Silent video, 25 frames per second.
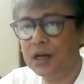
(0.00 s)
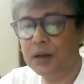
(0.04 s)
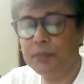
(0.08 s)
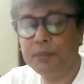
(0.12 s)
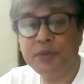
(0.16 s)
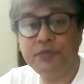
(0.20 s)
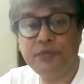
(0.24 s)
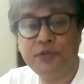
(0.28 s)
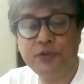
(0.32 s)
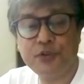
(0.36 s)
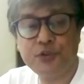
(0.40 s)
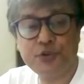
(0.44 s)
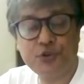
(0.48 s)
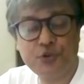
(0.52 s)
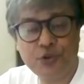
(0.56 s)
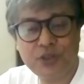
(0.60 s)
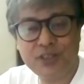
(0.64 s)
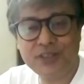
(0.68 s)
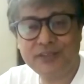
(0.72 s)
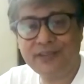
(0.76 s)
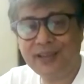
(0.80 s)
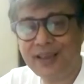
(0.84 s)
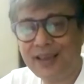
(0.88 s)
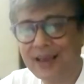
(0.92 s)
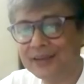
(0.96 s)
Before
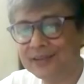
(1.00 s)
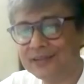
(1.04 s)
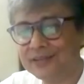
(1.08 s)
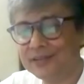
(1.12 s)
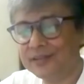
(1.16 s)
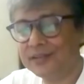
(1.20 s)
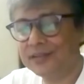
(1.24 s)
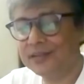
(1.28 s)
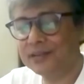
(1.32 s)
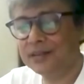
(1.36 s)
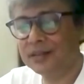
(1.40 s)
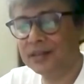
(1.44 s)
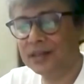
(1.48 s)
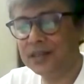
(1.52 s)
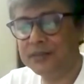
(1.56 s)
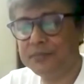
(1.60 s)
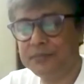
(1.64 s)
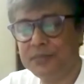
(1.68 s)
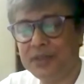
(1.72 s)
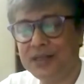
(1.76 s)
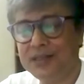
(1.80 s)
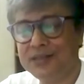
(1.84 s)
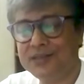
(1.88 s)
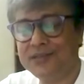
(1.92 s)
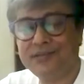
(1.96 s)
doing that, I
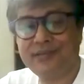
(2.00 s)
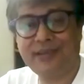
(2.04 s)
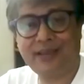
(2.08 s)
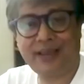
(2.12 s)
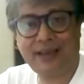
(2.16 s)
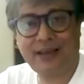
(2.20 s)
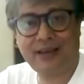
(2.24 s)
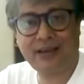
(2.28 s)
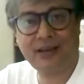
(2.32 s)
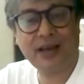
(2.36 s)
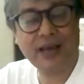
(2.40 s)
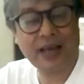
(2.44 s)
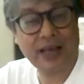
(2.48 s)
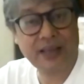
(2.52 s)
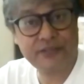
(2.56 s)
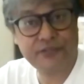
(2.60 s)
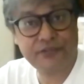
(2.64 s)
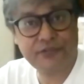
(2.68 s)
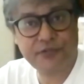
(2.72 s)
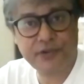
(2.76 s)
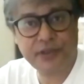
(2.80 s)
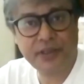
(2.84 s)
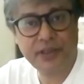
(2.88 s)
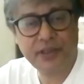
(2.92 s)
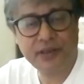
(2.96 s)
must thank
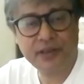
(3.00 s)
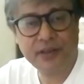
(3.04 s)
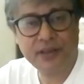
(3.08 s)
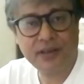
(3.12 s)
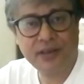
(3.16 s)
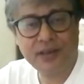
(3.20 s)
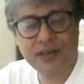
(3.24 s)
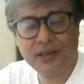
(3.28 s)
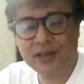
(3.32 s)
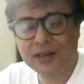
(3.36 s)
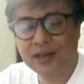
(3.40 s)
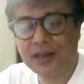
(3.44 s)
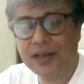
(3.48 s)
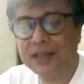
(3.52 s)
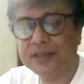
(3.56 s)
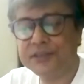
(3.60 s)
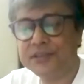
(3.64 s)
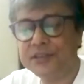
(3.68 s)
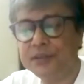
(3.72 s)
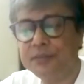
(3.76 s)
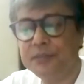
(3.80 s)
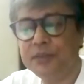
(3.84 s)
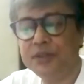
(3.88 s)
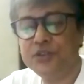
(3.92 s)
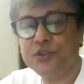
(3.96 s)

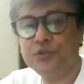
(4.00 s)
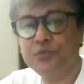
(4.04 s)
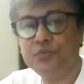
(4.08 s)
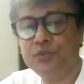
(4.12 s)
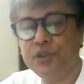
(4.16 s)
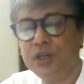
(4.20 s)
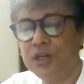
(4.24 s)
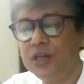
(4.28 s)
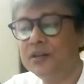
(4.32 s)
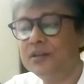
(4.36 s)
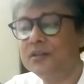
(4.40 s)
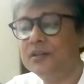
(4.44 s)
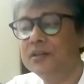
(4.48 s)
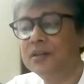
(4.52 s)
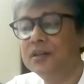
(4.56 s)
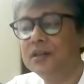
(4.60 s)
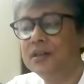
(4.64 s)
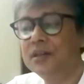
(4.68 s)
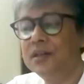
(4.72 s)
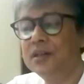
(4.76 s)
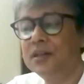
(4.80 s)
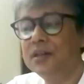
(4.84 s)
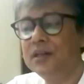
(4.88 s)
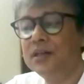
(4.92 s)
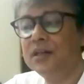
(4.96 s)
GayatriMajumdar,
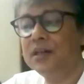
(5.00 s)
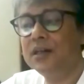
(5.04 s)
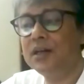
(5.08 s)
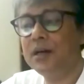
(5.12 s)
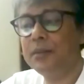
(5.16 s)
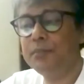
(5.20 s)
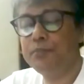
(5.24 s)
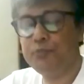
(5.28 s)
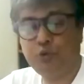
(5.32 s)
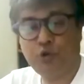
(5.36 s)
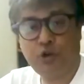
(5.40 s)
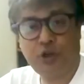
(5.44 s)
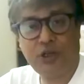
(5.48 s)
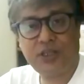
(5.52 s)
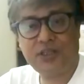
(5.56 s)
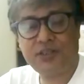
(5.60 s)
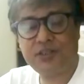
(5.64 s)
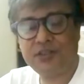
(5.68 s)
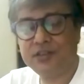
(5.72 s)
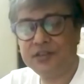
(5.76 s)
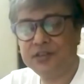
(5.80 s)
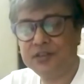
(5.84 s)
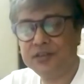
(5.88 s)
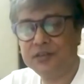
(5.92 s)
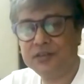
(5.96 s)
a
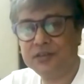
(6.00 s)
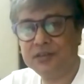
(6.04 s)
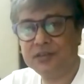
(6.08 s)
poet,